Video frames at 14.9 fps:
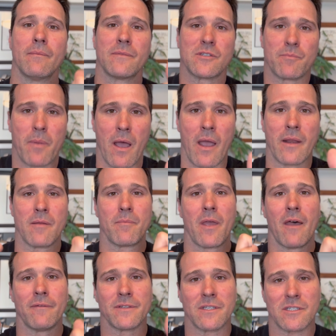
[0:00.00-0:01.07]
spine and
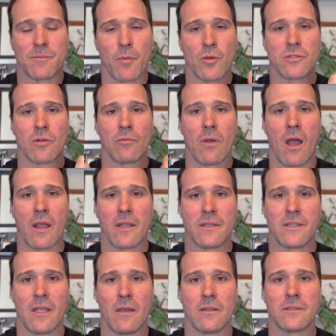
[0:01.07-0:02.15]
pelvis is supposed to rock and
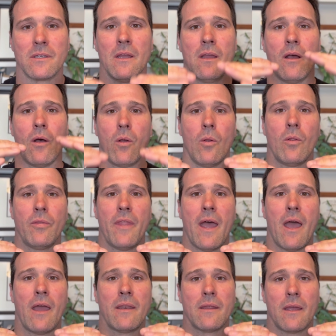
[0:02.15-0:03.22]
tilt. Hold
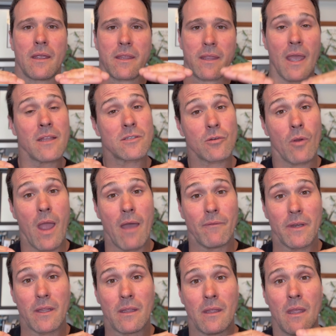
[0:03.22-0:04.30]
that against
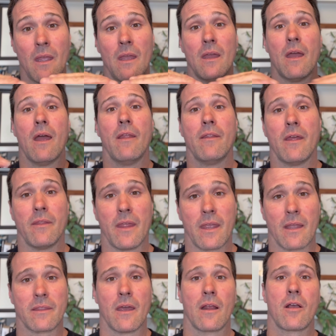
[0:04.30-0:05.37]
gravity, and then they
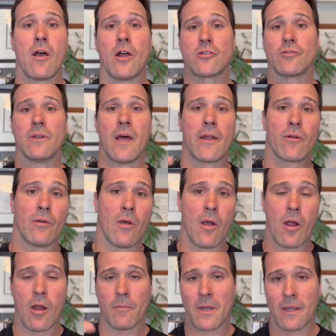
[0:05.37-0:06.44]
get that contralateral
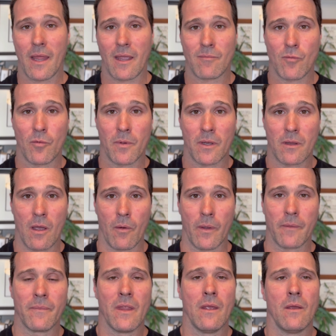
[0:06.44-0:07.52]
arm and leg movement going.